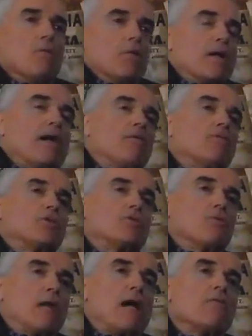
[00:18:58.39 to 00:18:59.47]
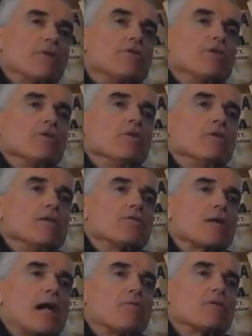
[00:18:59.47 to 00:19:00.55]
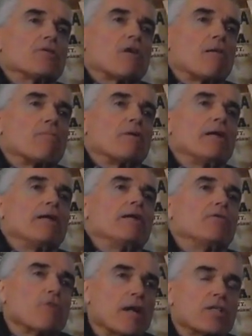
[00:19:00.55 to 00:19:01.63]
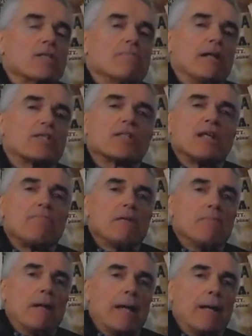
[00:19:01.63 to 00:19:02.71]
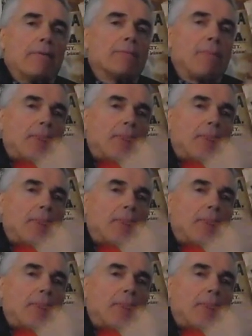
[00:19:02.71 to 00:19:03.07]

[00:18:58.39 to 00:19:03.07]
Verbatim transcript: what, I was, what I would do is I would start getting dressed in my sleeping bag.